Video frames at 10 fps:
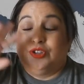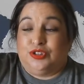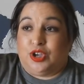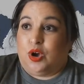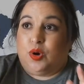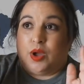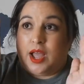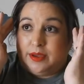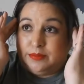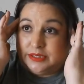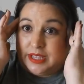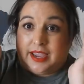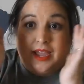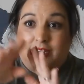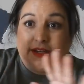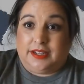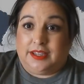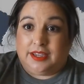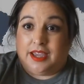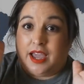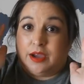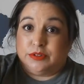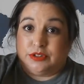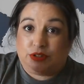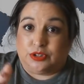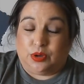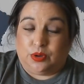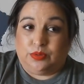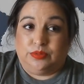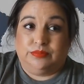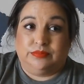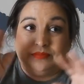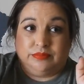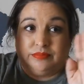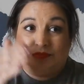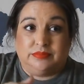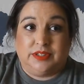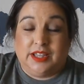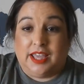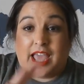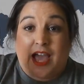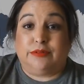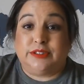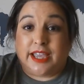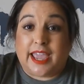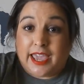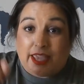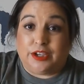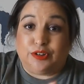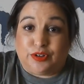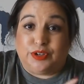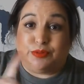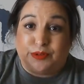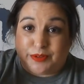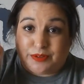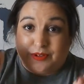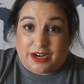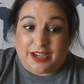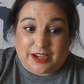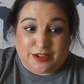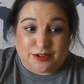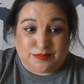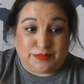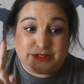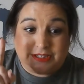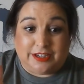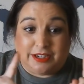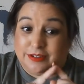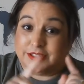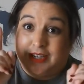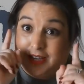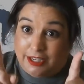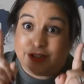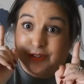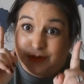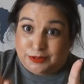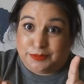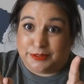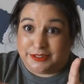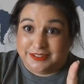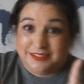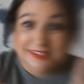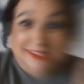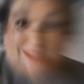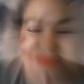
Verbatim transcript: So I was like, I didn't eat. I was just so. I was a hangry woman when I got home. Let me tell you, I was a hangry woman. T-shirt.